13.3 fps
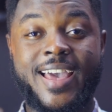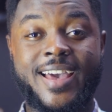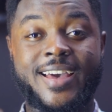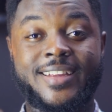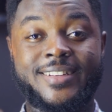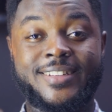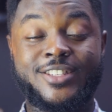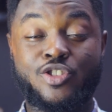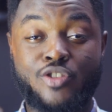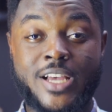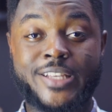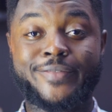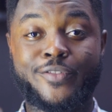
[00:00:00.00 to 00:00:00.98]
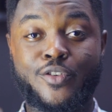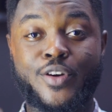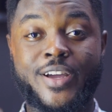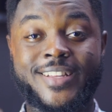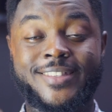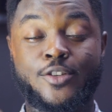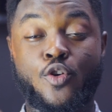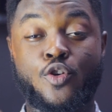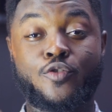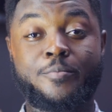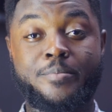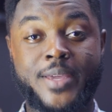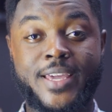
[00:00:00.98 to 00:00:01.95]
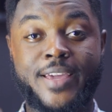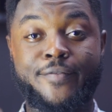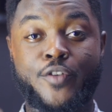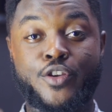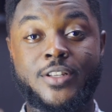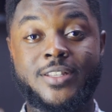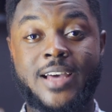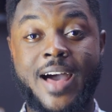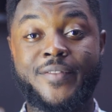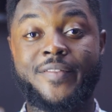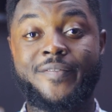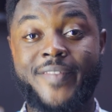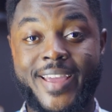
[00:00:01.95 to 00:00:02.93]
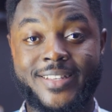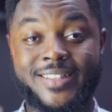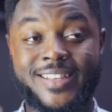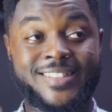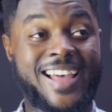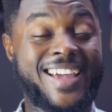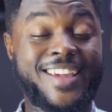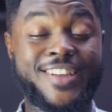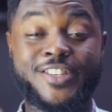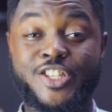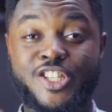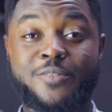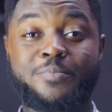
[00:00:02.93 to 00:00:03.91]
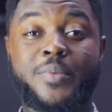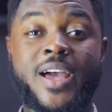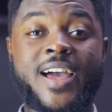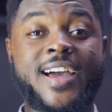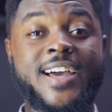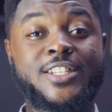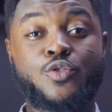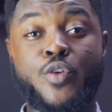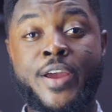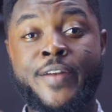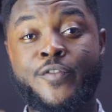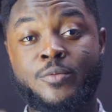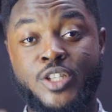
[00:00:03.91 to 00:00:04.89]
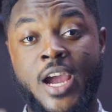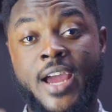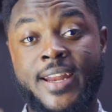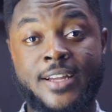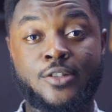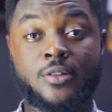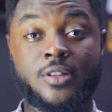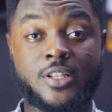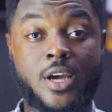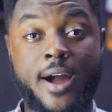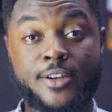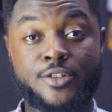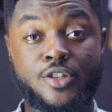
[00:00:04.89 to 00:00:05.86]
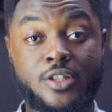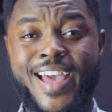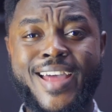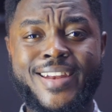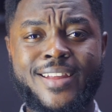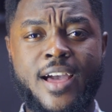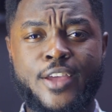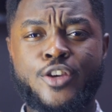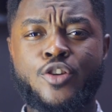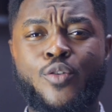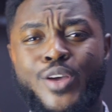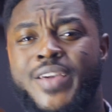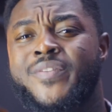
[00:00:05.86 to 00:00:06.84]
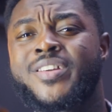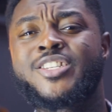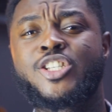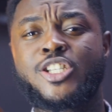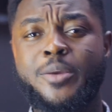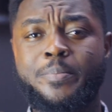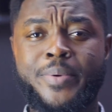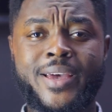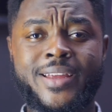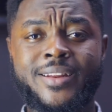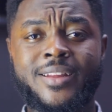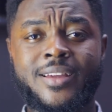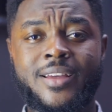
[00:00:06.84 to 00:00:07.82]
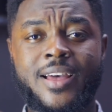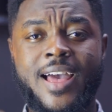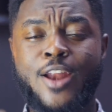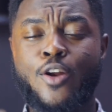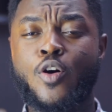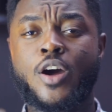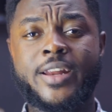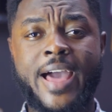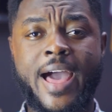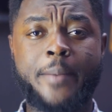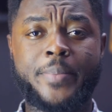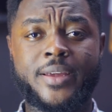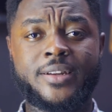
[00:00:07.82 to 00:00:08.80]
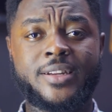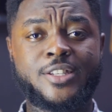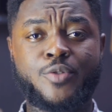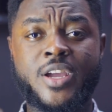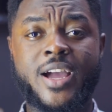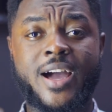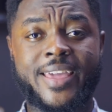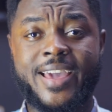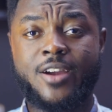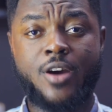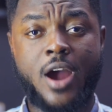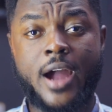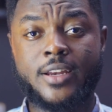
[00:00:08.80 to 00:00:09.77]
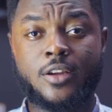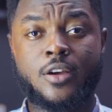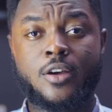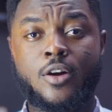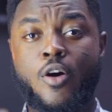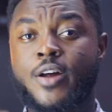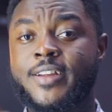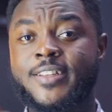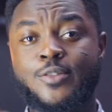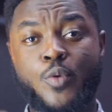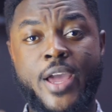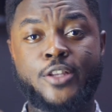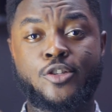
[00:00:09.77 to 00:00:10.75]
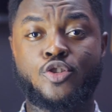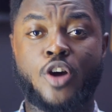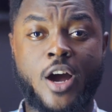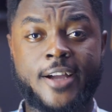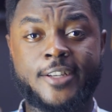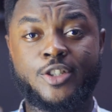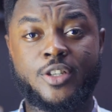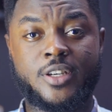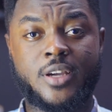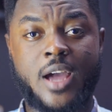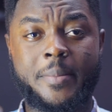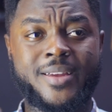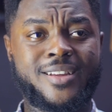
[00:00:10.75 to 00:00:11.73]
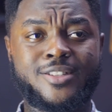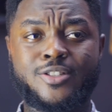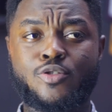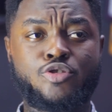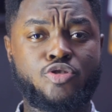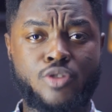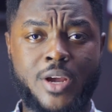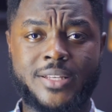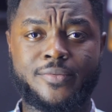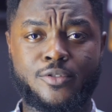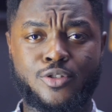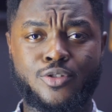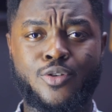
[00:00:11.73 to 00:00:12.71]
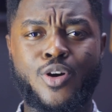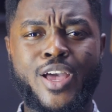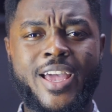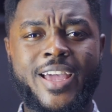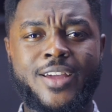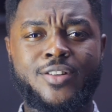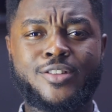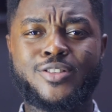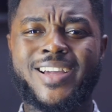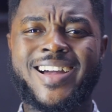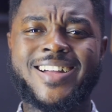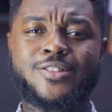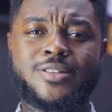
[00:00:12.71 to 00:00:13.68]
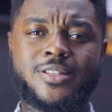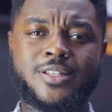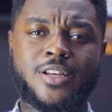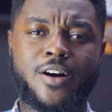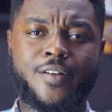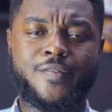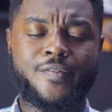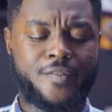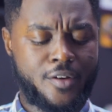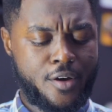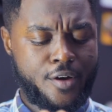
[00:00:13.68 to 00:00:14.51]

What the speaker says: and stressful it's going to be for you to have it fixed. It's either you ship a screen from China to this country, and even shipping, a lot can happen. The screen can get cracked on its way to your country. I mean, it's so stressful. So in order to cut yourself